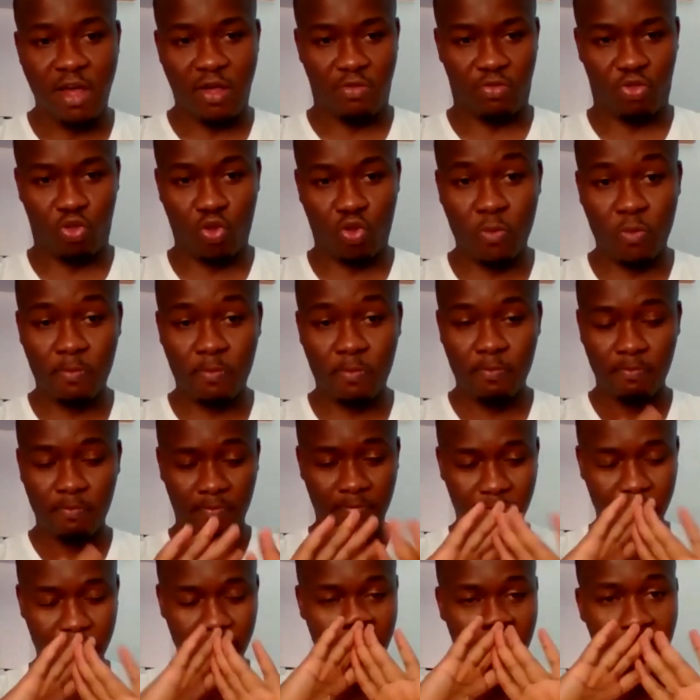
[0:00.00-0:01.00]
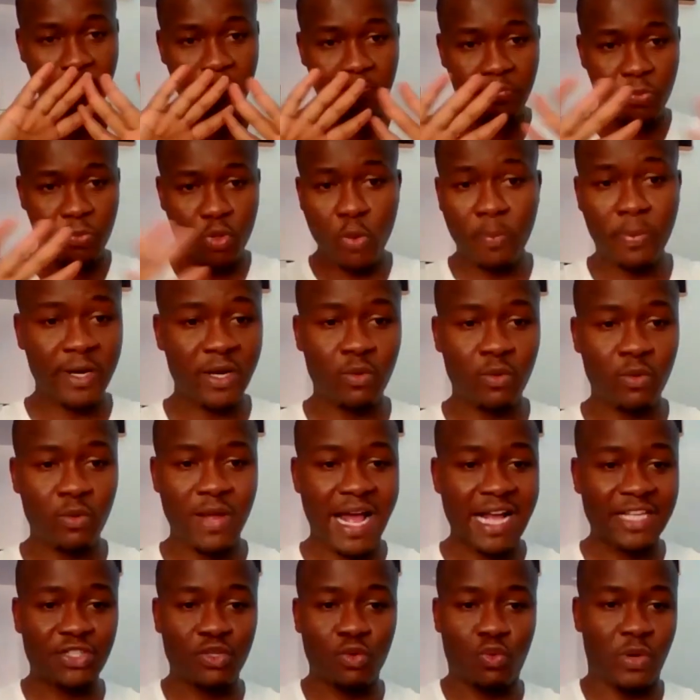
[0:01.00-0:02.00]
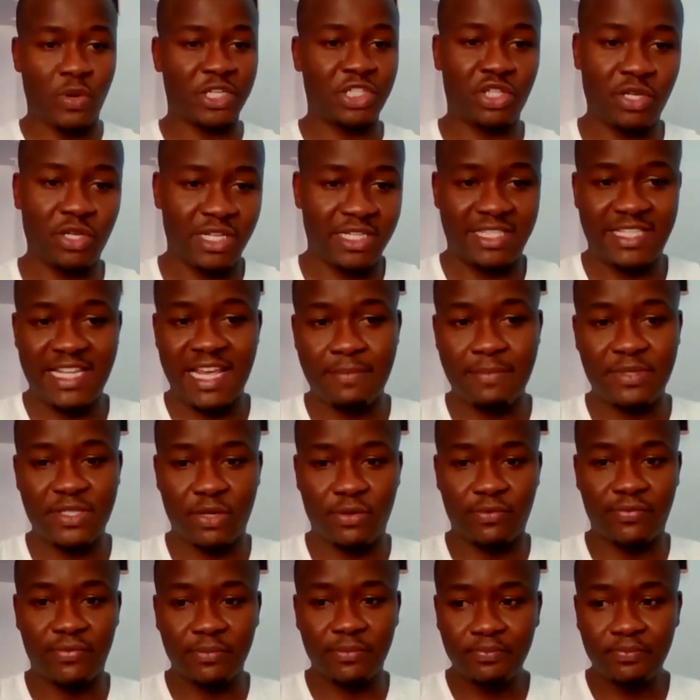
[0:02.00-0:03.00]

Nobody will ask you a question in terms of